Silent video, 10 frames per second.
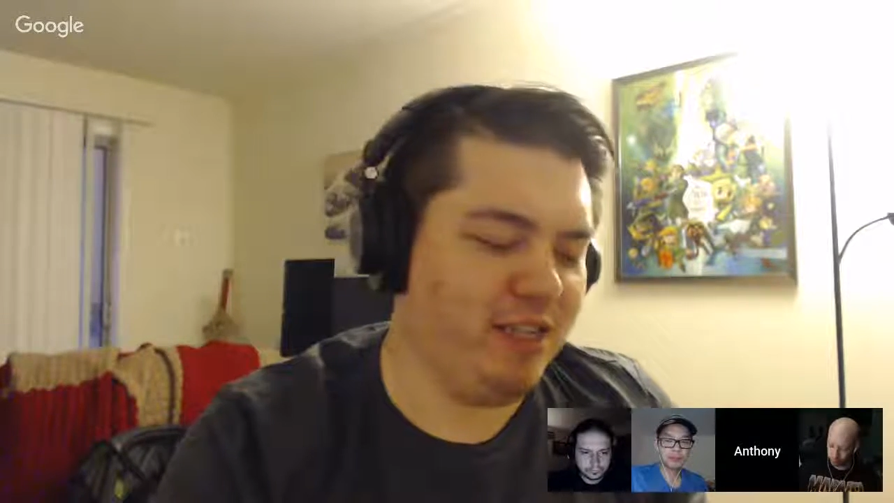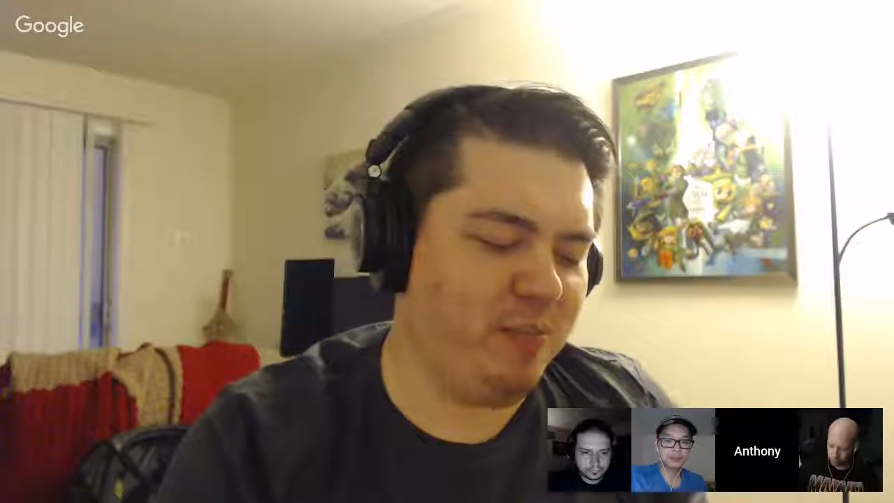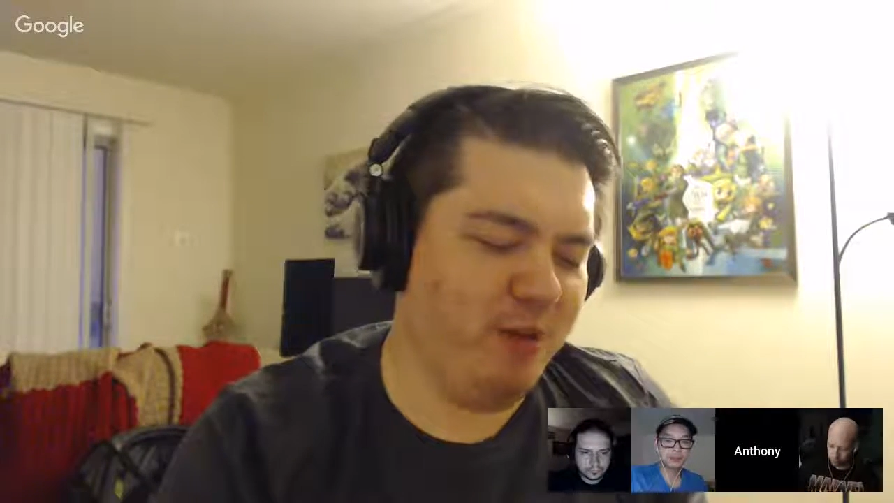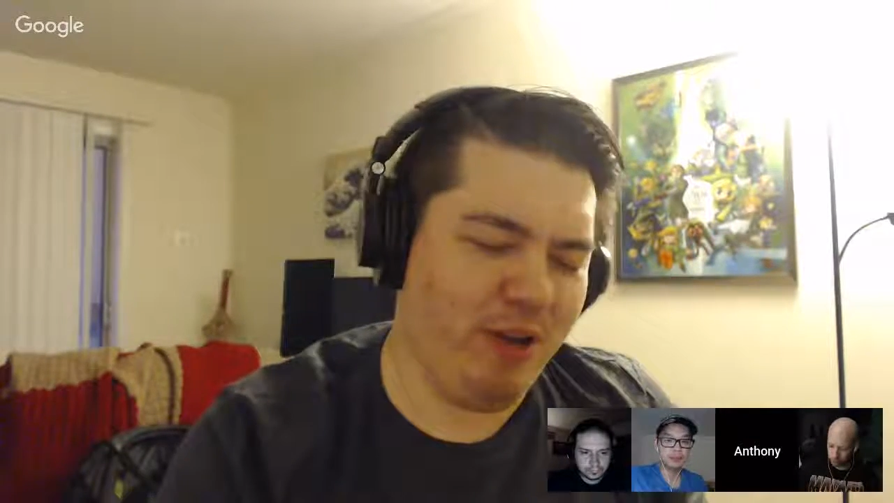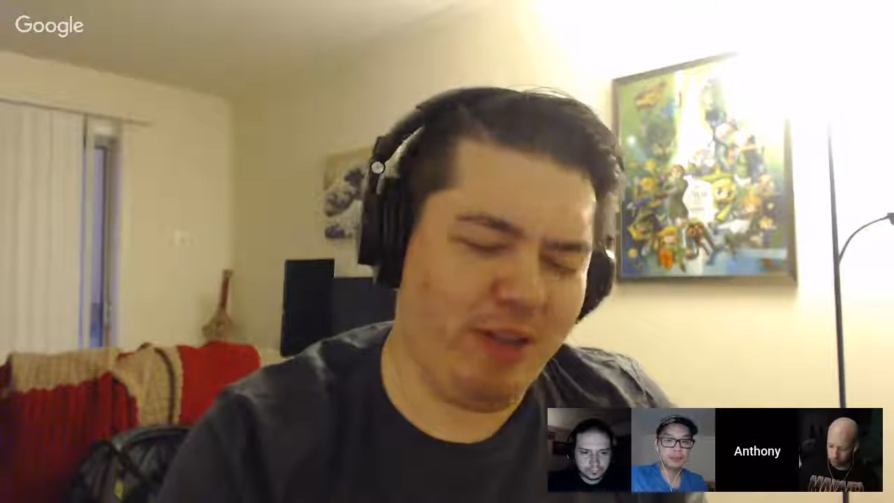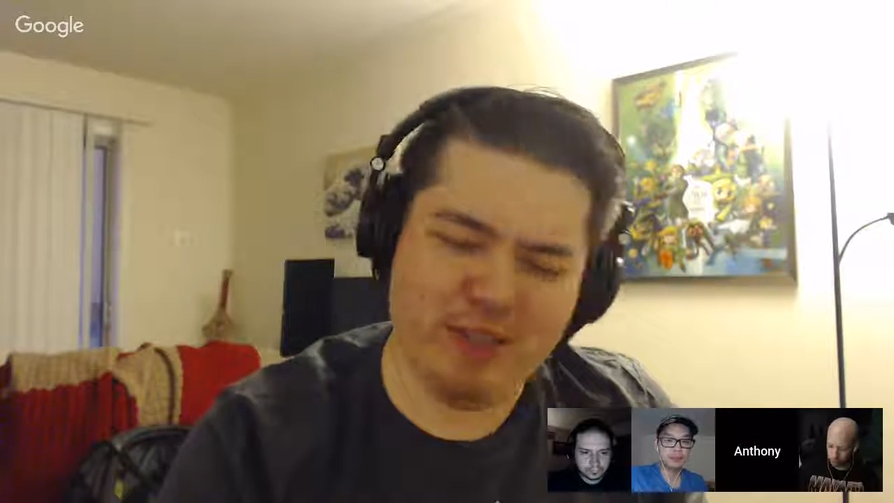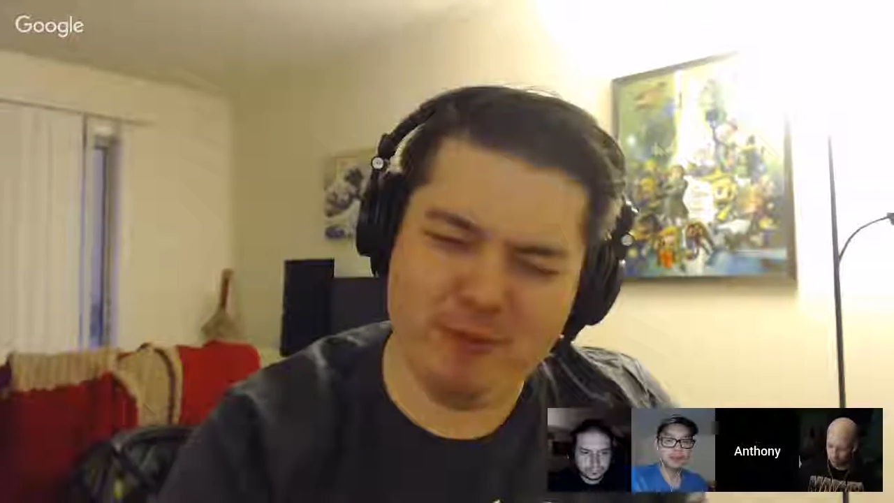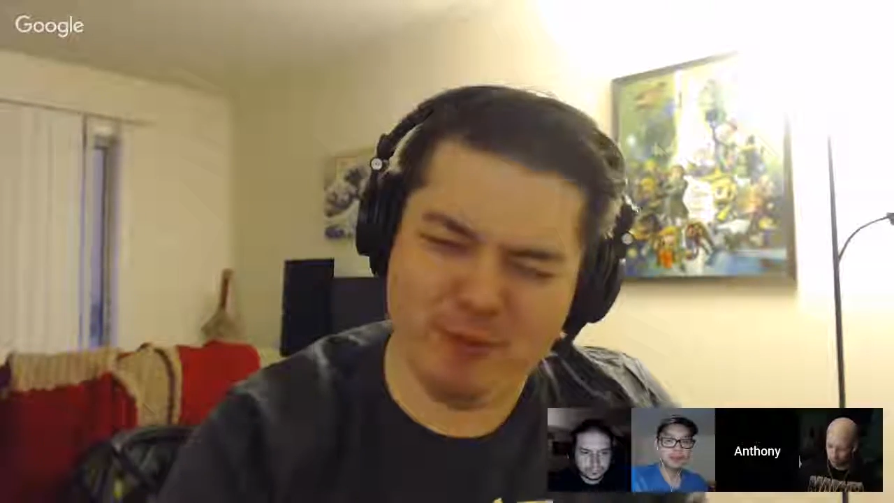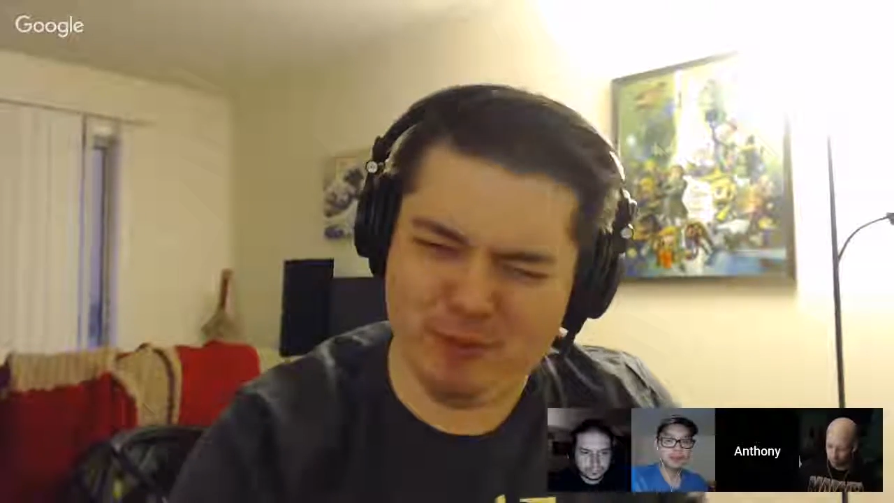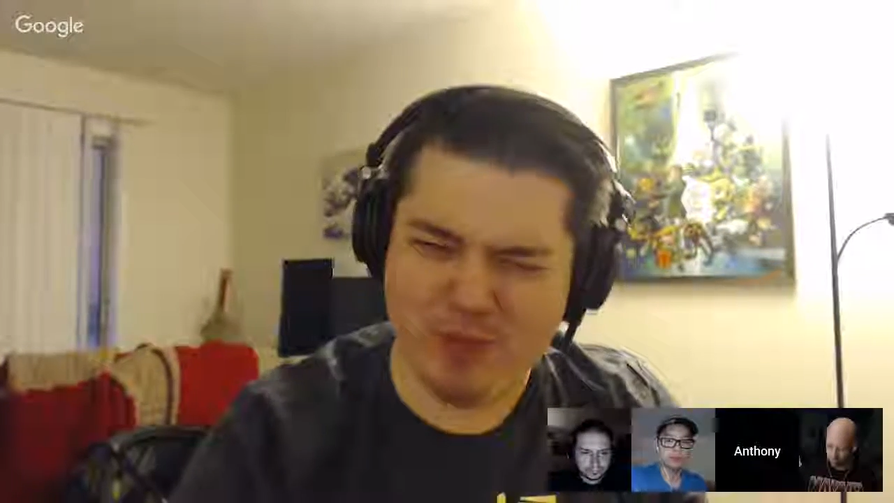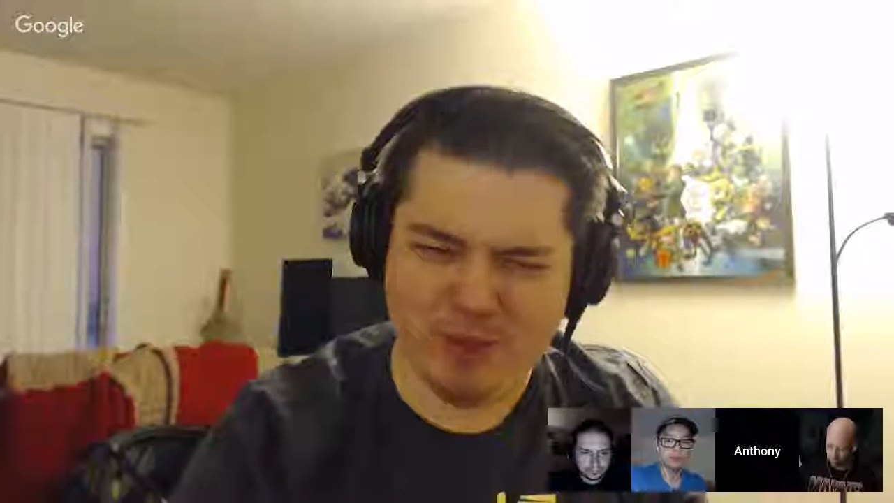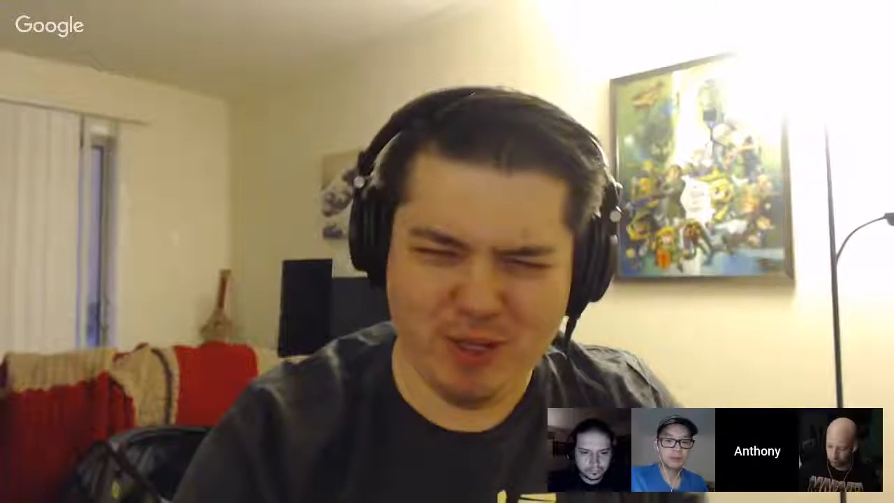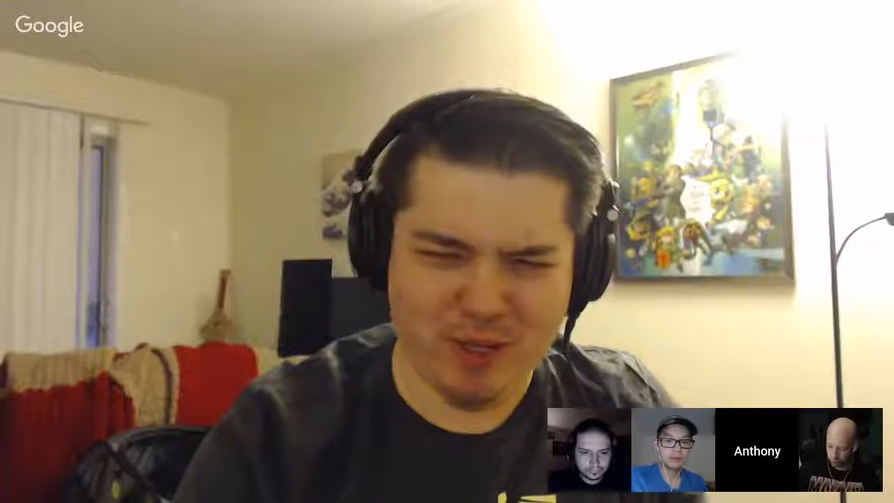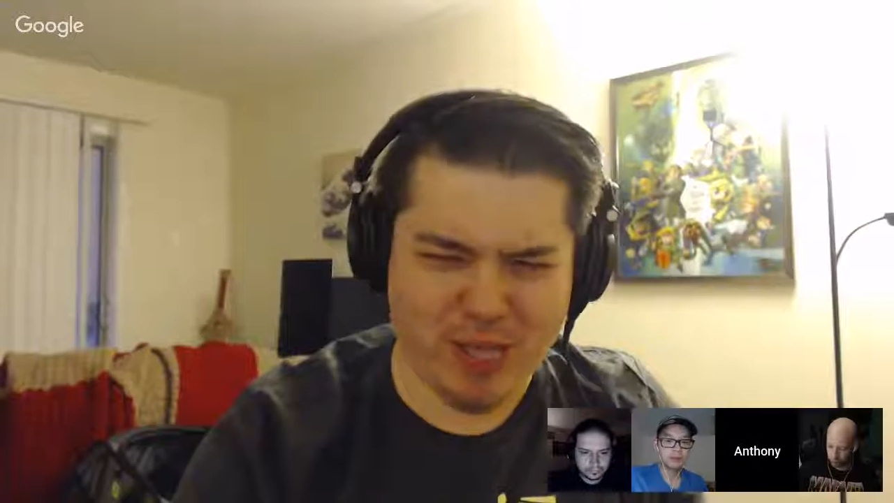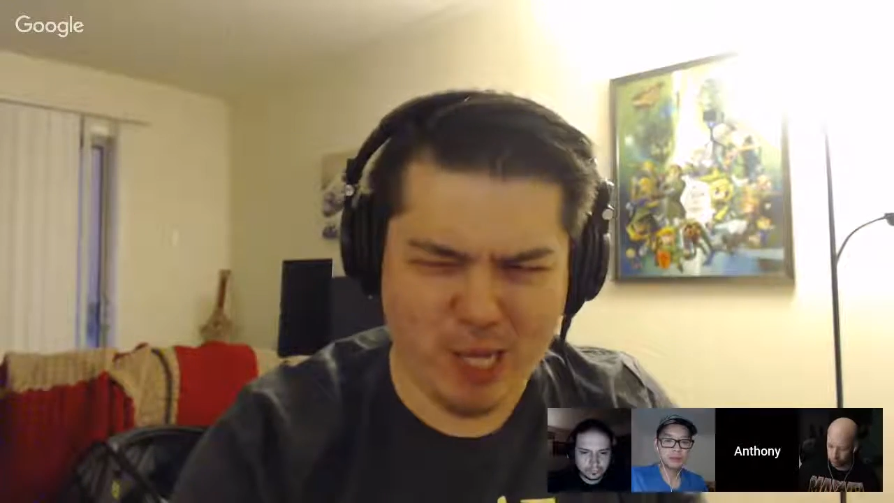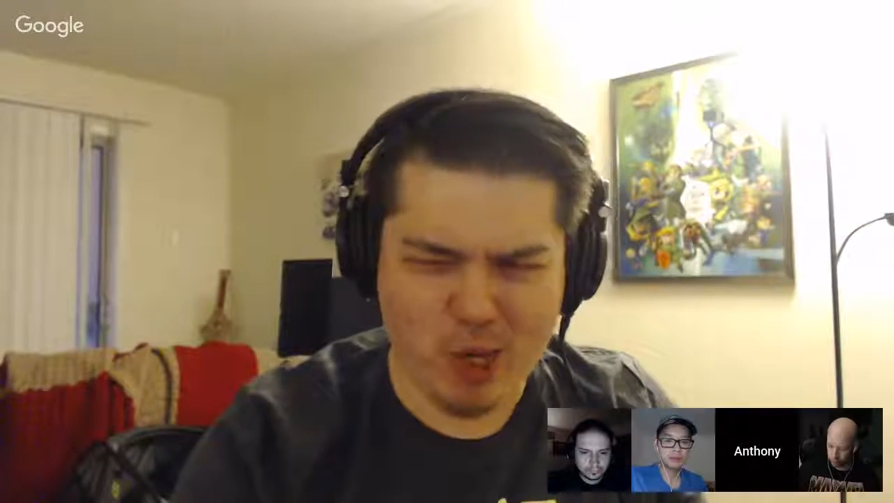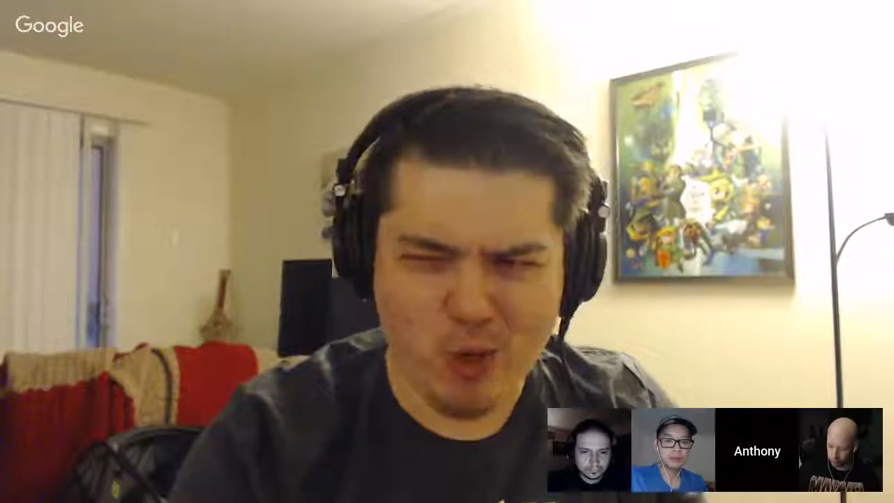experience that just makes you go like,